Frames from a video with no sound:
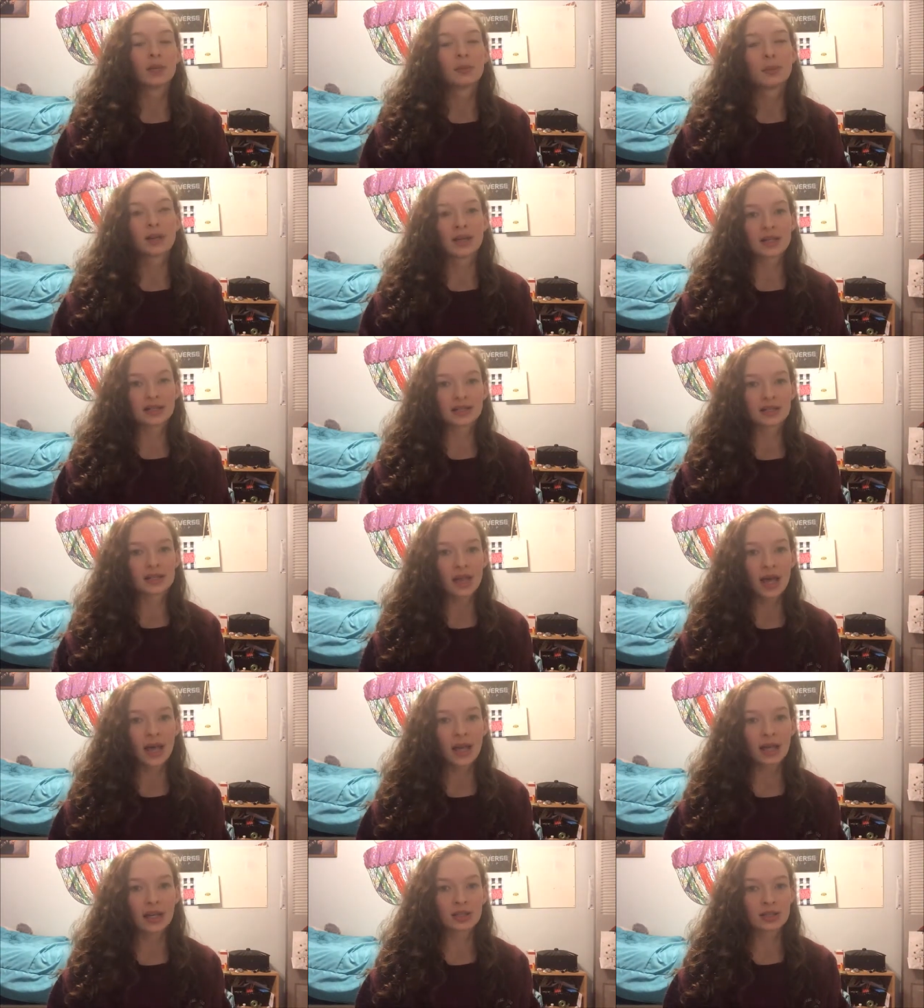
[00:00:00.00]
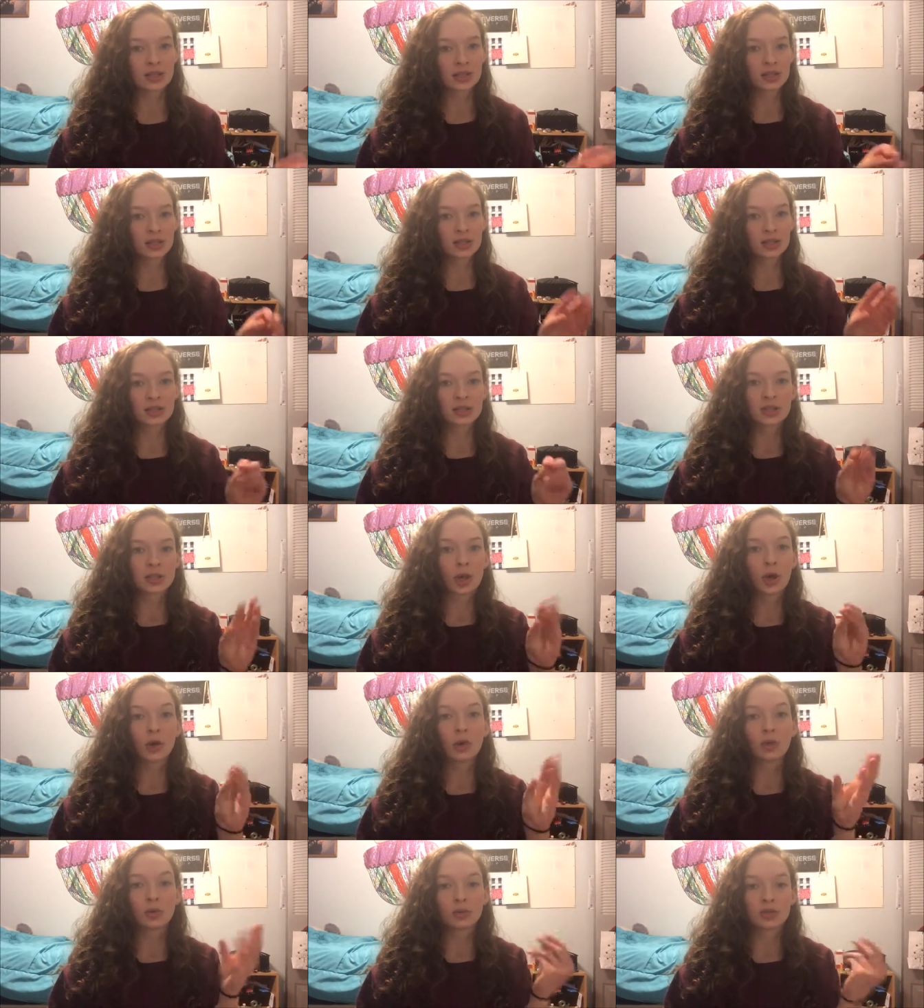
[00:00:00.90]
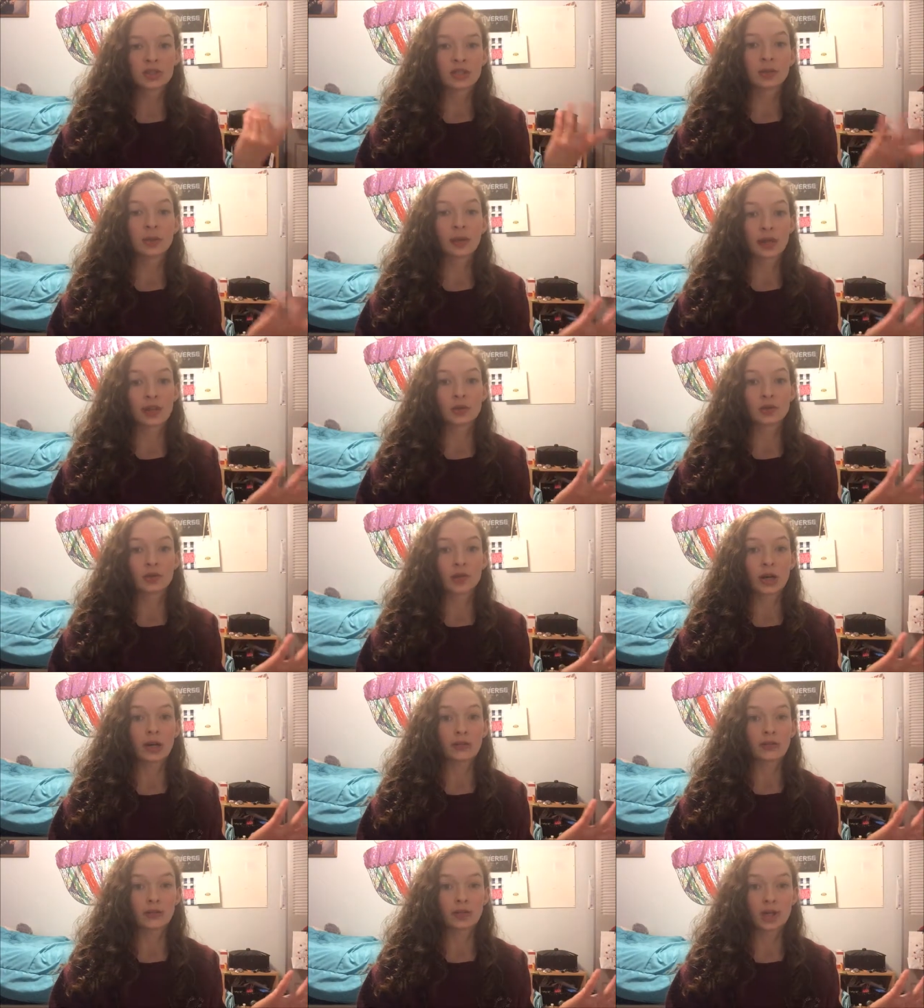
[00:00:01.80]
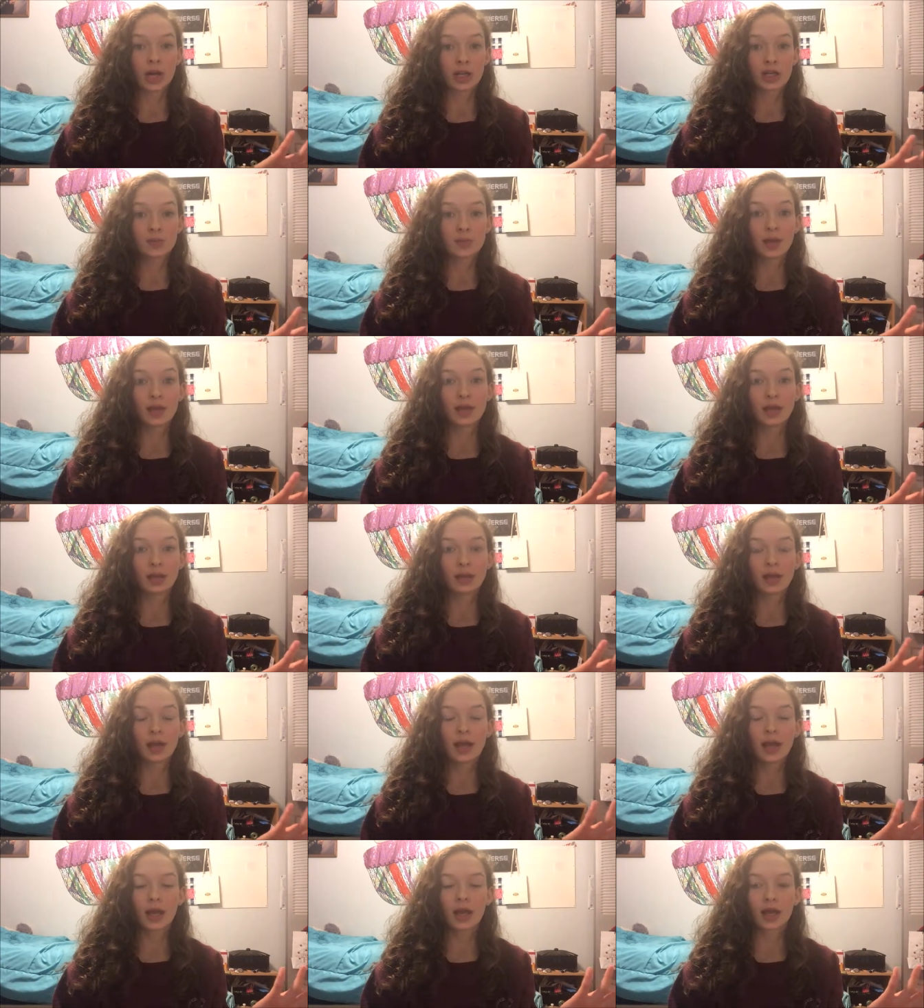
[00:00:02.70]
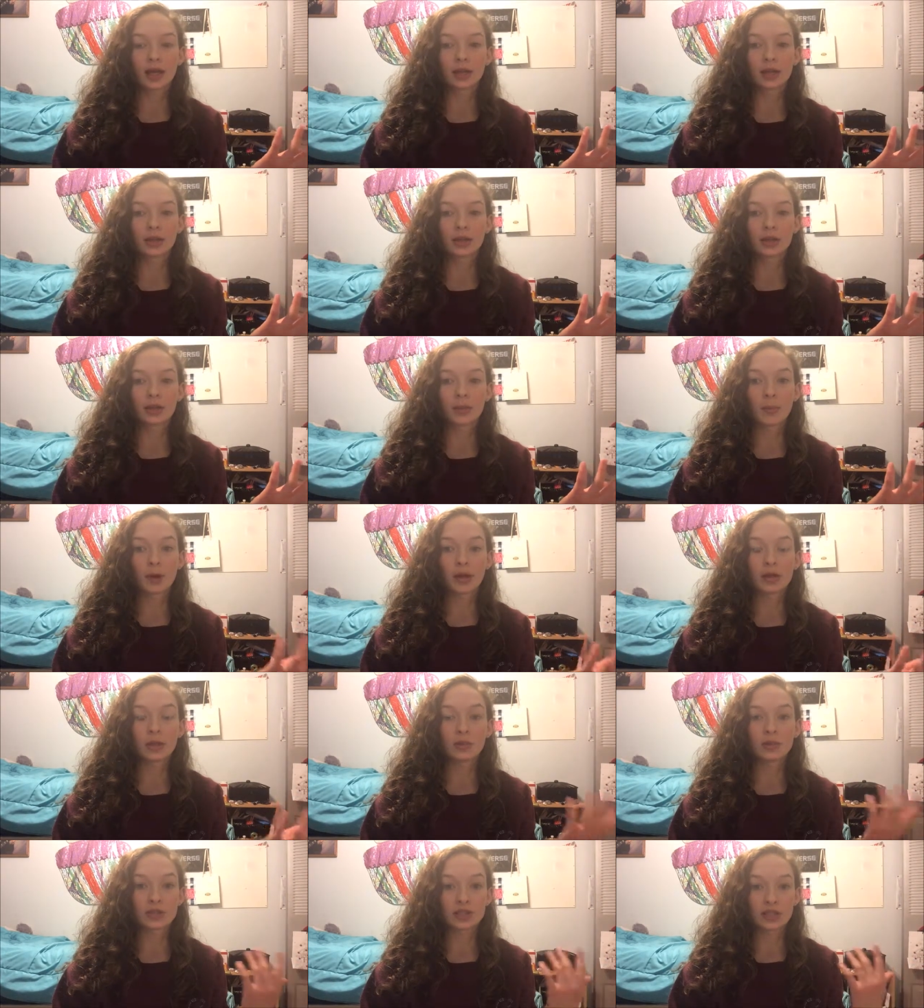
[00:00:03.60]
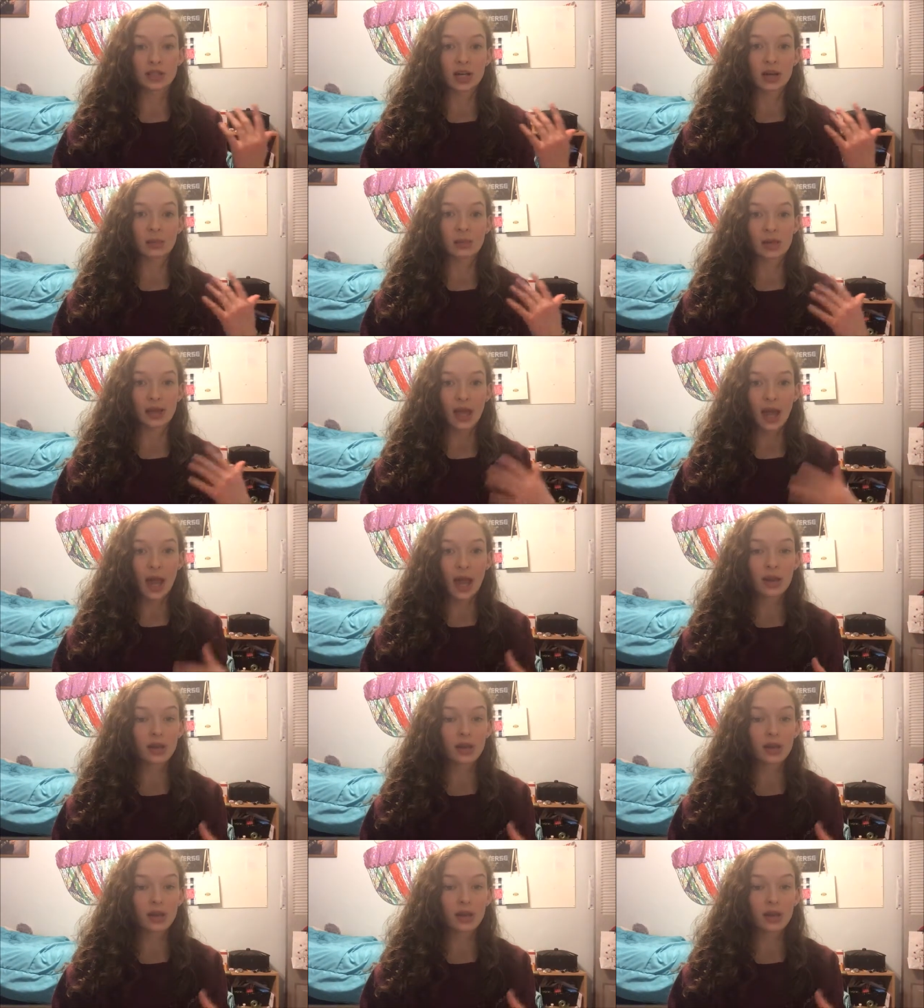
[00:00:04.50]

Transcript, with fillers: But instead, it still seemed like it was trying to reject money and the money wasn't coming.